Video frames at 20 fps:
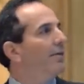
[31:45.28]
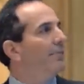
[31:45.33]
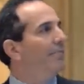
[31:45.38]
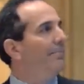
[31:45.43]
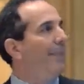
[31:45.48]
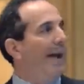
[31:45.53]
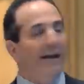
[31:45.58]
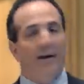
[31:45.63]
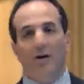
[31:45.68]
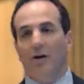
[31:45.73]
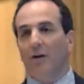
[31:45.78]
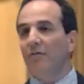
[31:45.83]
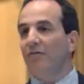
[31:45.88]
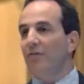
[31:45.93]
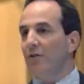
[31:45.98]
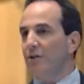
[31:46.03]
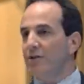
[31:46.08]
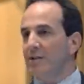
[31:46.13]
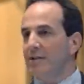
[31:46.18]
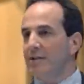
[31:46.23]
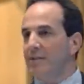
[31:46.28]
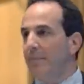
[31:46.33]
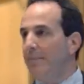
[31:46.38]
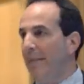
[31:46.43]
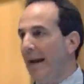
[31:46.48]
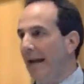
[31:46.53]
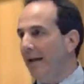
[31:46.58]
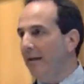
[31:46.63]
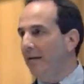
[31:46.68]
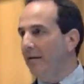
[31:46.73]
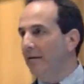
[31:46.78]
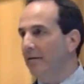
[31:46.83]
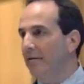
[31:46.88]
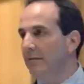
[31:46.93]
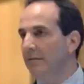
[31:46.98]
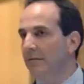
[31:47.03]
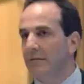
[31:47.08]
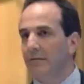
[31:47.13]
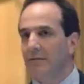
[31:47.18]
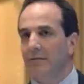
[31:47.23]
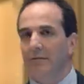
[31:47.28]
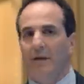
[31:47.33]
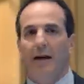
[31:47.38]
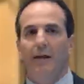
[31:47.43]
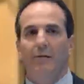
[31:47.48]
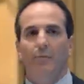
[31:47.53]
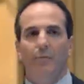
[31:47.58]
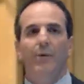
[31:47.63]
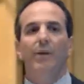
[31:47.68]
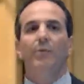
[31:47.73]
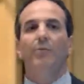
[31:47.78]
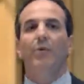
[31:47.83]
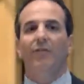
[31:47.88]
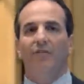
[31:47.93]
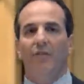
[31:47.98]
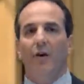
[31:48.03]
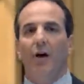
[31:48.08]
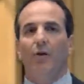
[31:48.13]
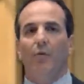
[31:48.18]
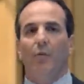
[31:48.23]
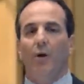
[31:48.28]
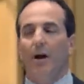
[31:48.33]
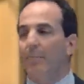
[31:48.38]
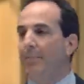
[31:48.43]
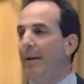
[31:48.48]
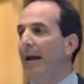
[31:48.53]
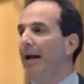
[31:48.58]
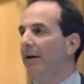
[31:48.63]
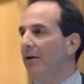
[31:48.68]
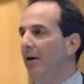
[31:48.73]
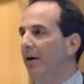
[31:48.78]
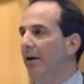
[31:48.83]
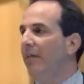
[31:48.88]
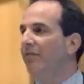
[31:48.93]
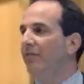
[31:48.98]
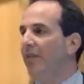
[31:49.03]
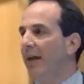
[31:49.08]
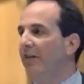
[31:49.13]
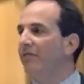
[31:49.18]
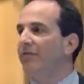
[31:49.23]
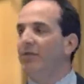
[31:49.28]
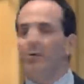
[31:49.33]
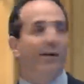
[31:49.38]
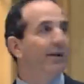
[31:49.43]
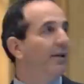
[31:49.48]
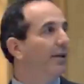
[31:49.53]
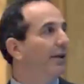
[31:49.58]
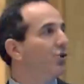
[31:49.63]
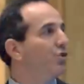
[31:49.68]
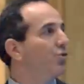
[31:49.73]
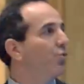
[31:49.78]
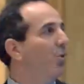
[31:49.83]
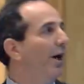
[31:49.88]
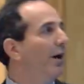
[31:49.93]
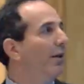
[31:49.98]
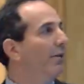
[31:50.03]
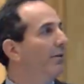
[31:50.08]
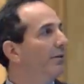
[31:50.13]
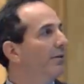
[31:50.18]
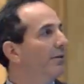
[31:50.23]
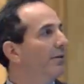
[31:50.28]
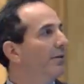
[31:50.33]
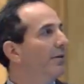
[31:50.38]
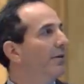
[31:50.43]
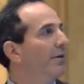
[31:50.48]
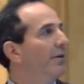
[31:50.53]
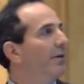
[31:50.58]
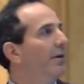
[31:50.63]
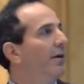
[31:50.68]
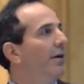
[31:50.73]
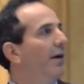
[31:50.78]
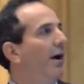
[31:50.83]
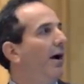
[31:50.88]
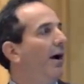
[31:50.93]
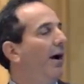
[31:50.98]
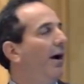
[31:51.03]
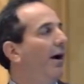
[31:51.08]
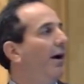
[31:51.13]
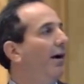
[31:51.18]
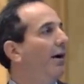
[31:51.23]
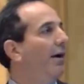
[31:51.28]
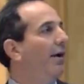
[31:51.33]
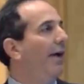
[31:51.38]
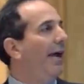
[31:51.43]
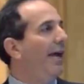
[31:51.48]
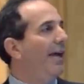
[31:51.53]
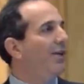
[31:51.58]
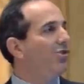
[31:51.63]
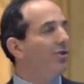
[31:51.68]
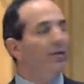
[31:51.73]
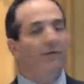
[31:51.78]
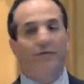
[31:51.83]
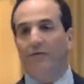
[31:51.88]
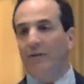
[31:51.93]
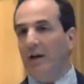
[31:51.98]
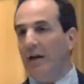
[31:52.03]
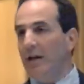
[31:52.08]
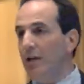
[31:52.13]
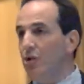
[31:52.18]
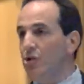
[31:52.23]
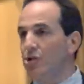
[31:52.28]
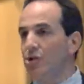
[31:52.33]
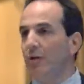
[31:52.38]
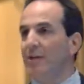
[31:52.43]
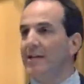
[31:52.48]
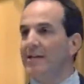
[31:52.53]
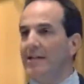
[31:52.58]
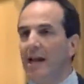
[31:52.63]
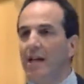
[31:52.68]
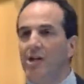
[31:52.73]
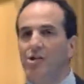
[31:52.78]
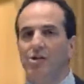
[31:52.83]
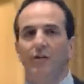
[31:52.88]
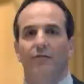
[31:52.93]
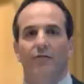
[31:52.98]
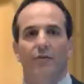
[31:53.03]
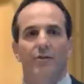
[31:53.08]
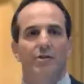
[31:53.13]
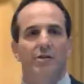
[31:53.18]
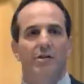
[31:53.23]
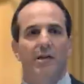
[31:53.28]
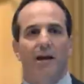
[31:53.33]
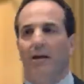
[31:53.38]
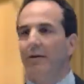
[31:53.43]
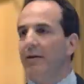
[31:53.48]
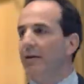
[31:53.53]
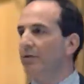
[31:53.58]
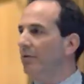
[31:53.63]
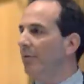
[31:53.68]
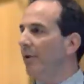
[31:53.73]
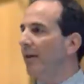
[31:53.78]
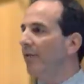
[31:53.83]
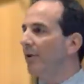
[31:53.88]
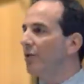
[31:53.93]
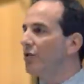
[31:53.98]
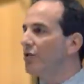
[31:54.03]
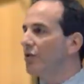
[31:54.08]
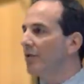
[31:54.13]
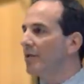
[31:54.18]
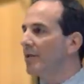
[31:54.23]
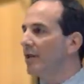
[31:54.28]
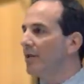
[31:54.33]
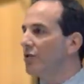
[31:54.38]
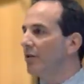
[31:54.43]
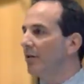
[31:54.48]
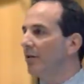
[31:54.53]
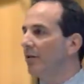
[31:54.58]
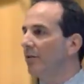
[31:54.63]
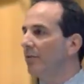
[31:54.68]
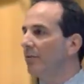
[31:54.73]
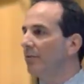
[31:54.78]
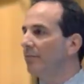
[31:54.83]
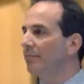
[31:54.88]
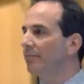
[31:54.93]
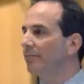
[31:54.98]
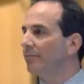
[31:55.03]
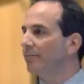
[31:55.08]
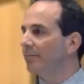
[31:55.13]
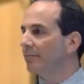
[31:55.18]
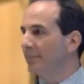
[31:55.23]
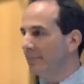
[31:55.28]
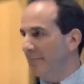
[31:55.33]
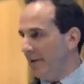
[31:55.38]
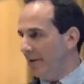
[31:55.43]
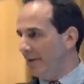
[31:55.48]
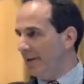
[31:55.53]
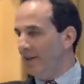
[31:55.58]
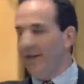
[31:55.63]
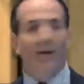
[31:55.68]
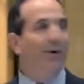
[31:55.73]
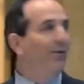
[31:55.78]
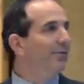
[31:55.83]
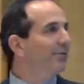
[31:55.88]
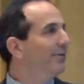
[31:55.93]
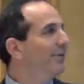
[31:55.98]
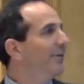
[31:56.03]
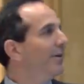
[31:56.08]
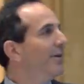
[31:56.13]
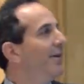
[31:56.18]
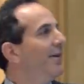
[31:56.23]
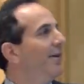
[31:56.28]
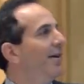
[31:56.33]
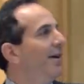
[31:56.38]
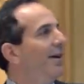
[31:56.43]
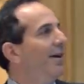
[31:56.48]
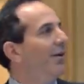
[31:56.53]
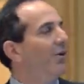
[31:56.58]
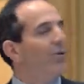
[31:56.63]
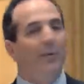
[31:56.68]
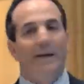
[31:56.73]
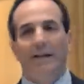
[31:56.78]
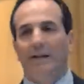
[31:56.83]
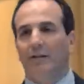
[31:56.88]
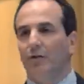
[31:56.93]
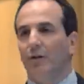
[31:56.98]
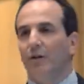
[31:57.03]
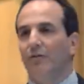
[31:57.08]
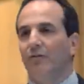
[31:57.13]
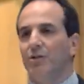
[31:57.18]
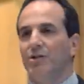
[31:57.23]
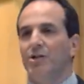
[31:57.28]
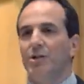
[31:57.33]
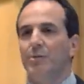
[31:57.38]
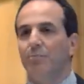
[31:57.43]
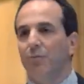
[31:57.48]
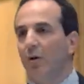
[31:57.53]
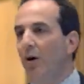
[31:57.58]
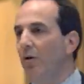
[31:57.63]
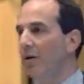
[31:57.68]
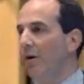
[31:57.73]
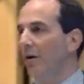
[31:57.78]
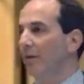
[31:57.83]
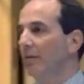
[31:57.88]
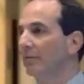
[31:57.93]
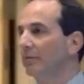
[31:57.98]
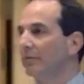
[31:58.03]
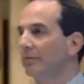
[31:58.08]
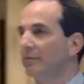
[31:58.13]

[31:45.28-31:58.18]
Banker versus the bank, right? We will follow our banker if they've treated us well. Insurance agent versus carrier. Do we have an insurance agent in the room? There you go. Realtor versus broker.